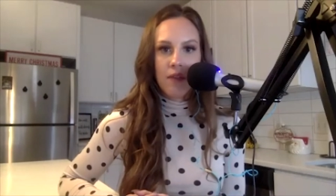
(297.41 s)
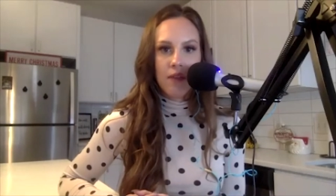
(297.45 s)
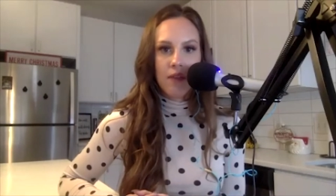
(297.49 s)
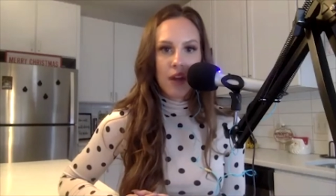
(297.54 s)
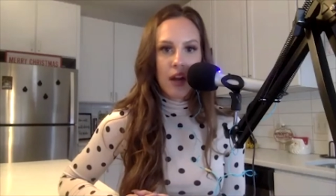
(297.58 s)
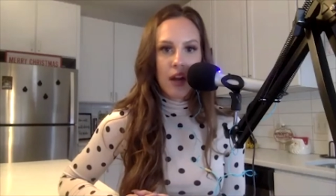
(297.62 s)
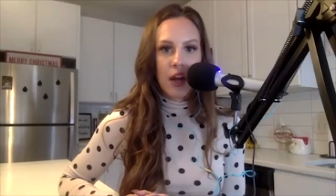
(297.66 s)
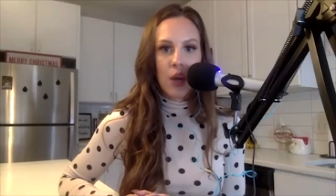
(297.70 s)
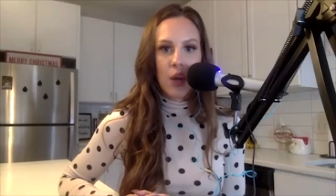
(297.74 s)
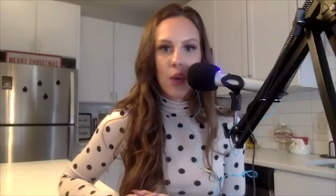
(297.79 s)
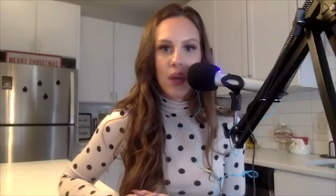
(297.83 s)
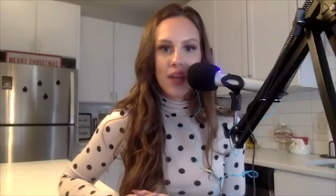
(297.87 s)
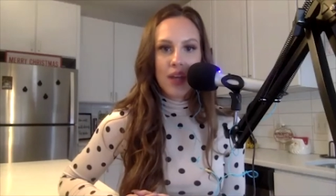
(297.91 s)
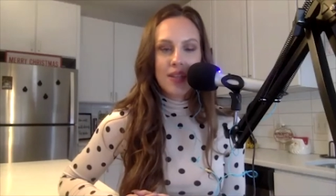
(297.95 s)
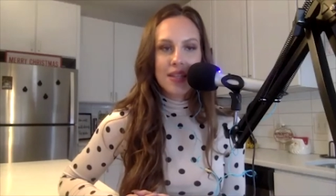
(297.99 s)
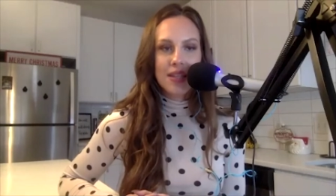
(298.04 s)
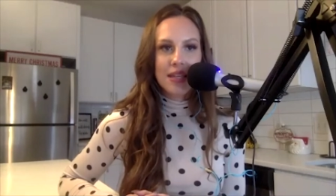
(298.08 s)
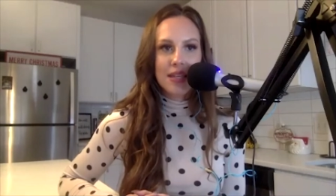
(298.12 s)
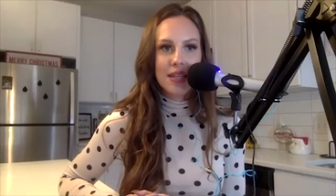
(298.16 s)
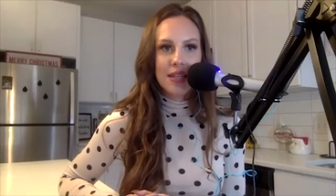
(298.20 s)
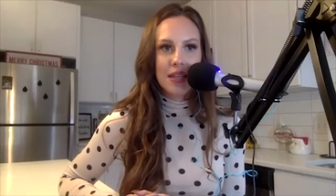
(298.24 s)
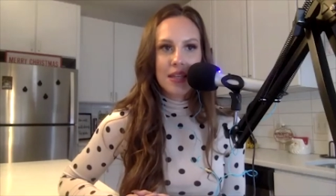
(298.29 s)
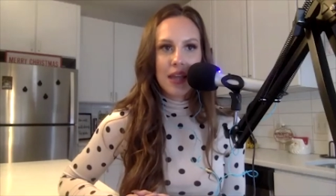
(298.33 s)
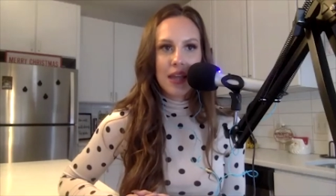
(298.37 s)
very quick
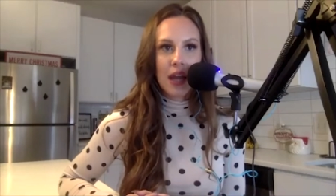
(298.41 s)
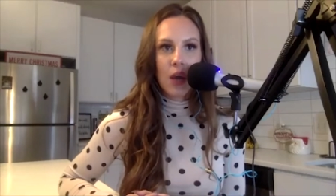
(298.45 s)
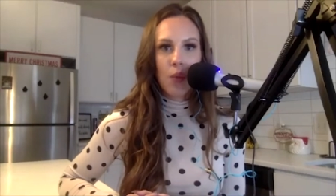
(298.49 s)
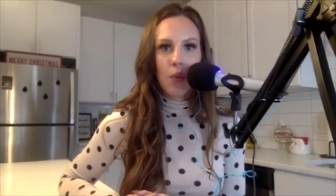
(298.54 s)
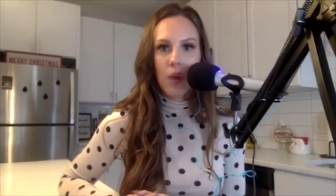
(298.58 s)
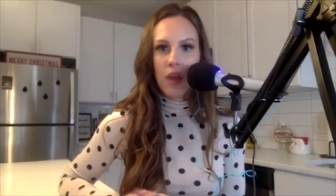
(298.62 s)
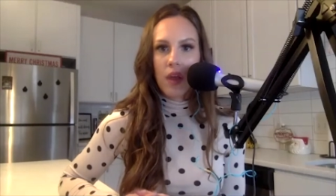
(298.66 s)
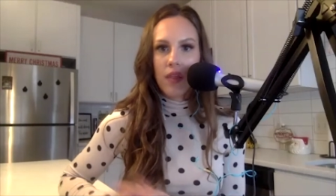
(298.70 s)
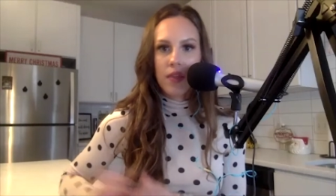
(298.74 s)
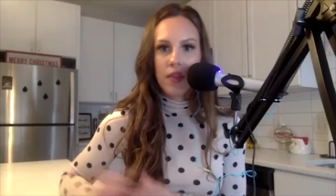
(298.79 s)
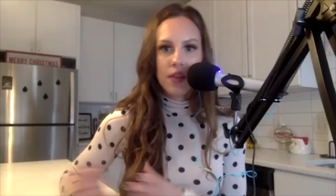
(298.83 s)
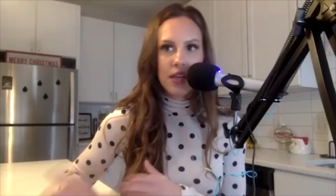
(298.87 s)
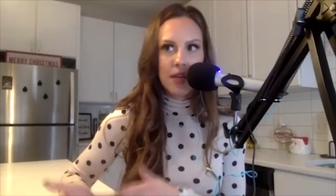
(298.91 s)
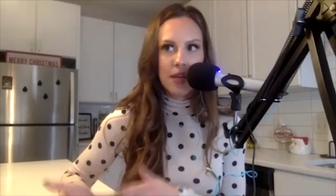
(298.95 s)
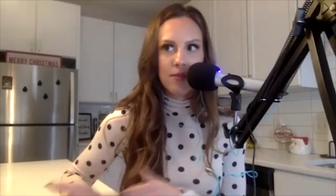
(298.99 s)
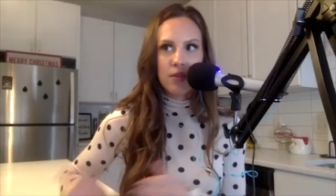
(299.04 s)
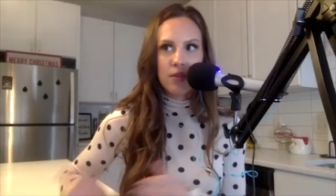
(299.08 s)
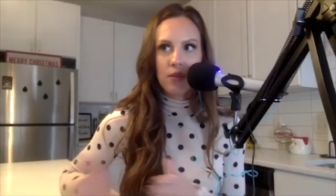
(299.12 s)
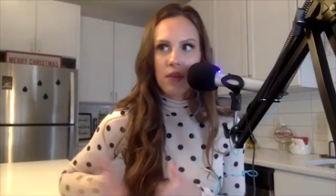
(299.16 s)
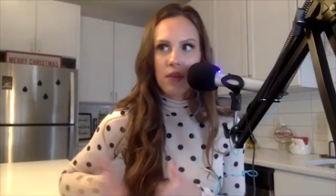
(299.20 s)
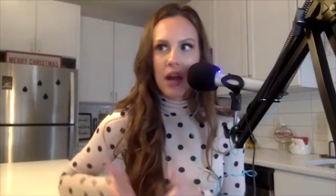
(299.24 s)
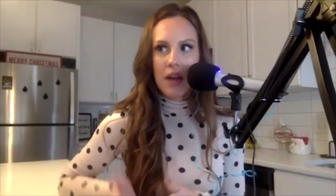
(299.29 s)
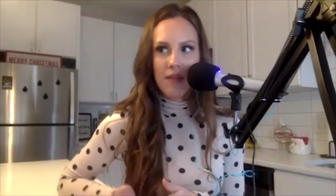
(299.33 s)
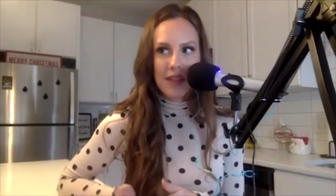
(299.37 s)
season there with teams
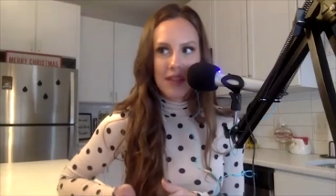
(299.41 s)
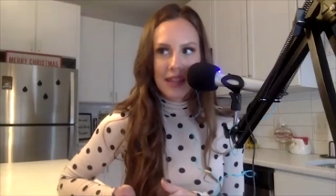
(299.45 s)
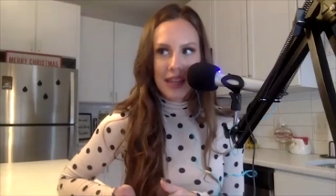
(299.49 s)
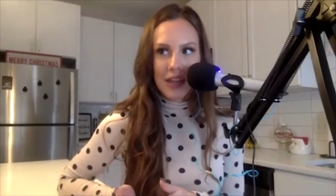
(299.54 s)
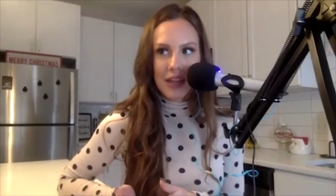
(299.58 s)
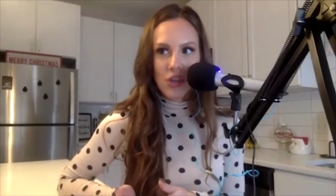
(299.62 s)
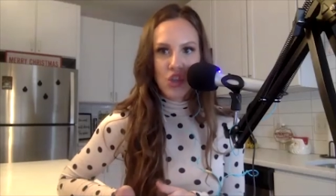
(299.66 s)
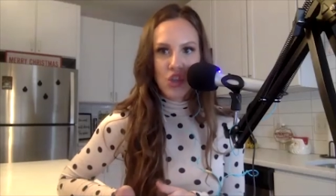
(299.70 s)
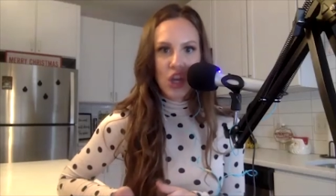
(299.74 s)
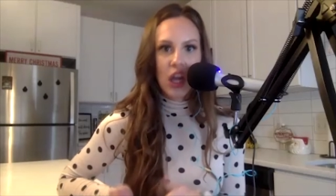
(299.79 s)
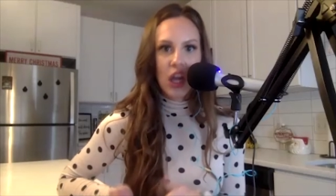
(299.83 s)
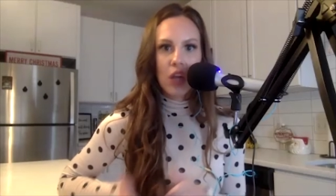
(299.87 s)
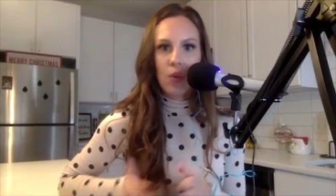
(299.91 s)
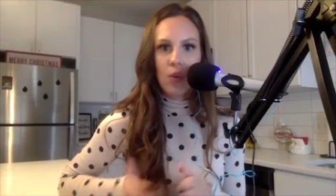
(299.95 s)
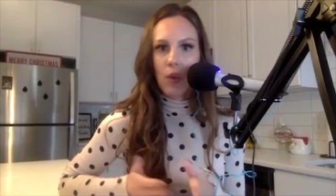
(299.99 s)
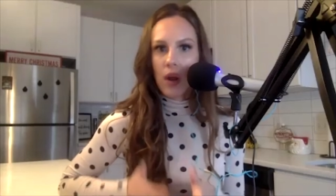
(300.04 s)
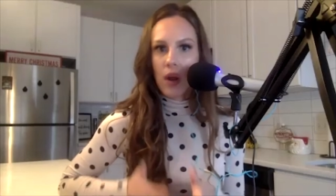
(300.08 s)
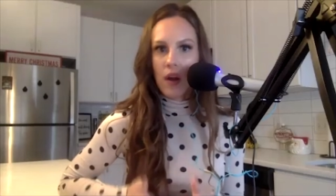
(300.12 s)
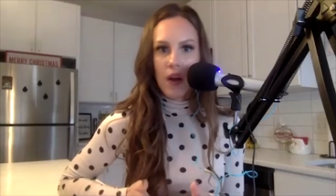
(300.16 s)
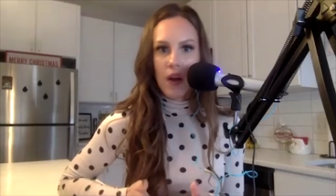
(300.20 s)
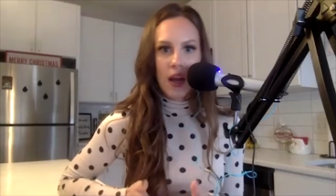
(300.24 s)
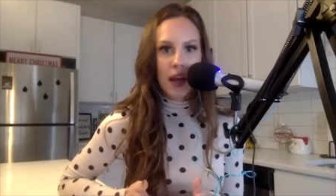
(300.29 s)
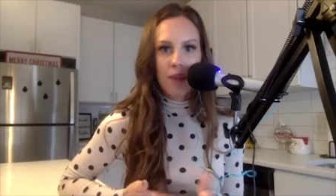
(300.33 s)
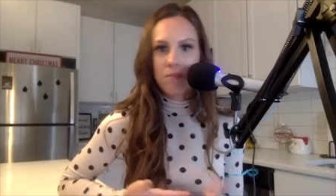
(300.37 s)
arriving late
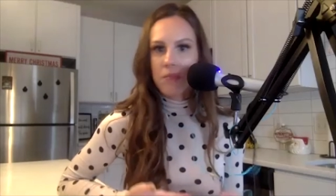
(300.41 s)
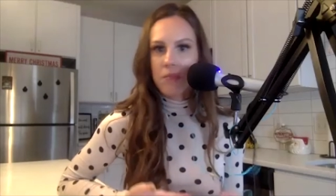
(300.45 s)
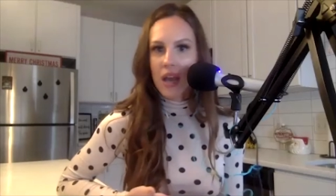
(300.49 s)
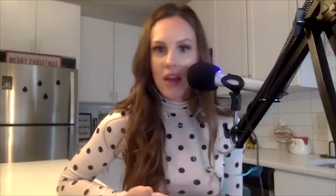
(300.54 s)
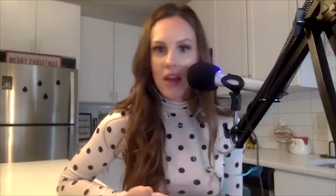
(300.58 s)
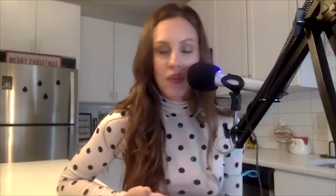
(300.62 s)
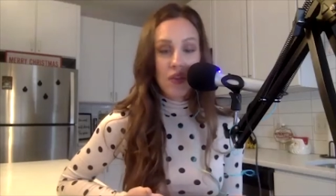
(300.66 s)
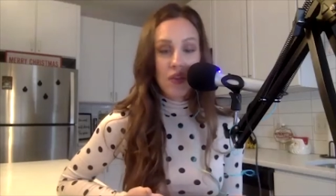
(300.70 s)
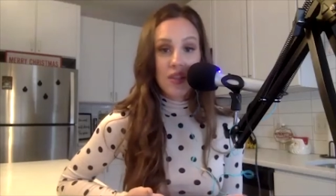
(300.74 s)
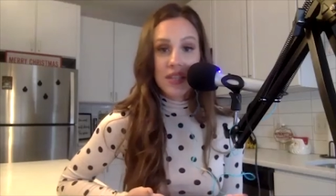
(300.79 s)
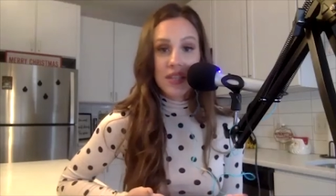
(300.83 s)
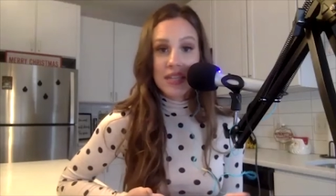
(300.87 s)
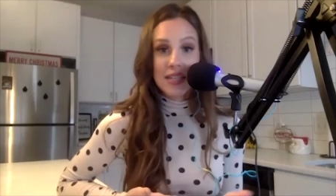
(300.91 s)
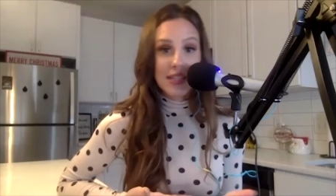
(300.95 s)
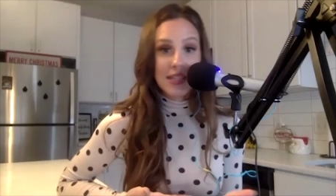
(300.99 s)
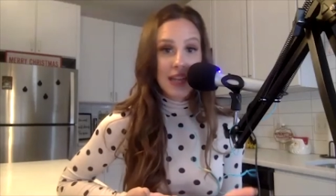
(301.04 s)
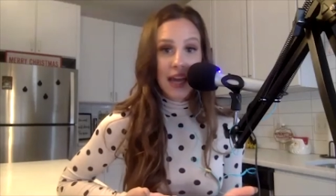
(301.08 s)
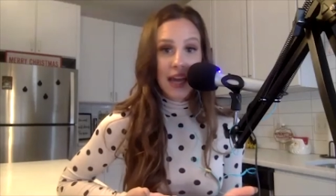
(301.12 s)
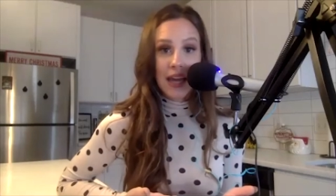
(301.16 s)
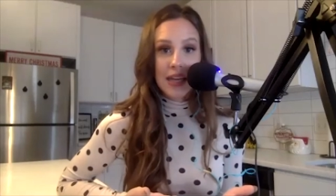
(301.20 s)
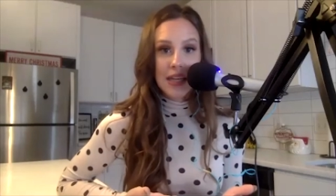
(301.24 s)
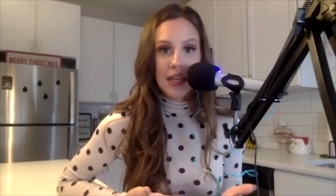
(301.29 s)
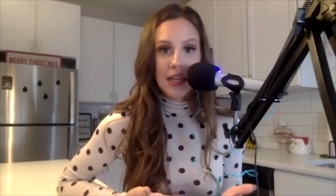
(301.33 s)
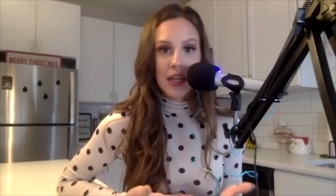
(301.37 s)
January and the season
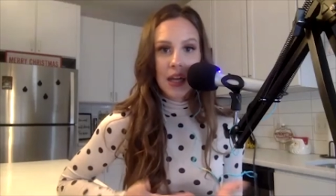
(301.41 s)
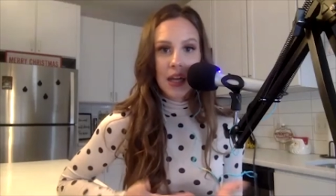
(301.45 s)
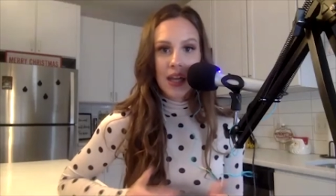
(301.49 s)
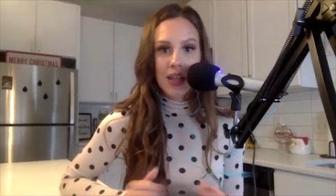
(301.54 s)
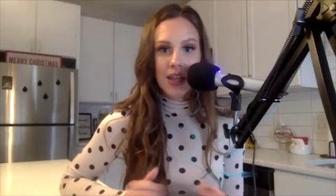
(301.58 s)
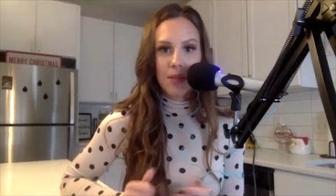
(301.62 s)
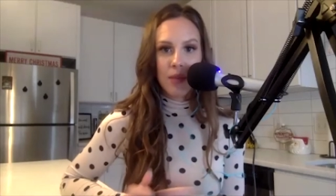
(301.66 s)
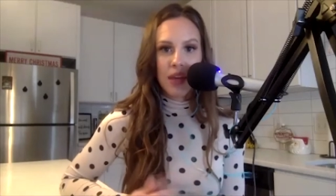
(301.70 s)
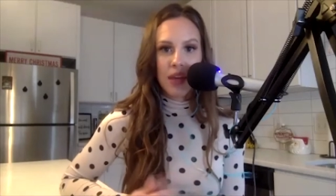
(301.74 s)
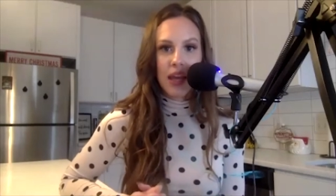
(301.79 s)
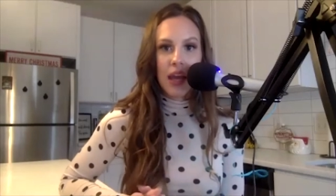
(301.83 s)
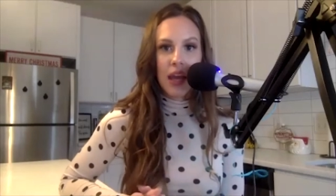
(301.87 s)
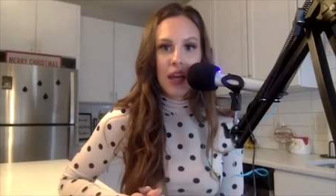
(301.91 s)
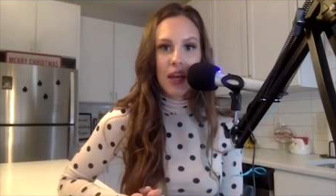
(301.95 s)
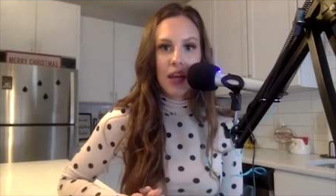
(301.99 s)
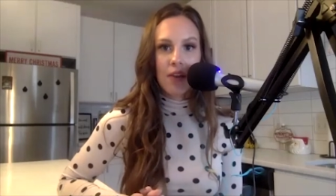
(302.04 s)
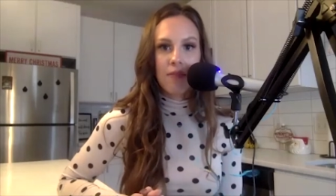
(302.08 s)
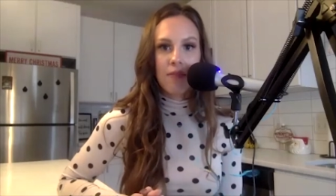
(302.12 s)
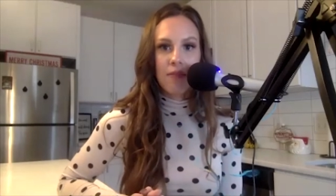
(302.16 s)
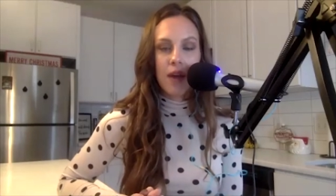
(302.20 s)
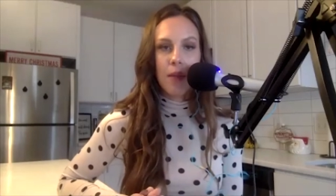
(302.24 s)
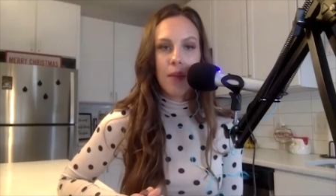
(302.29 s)
ending at the beginning of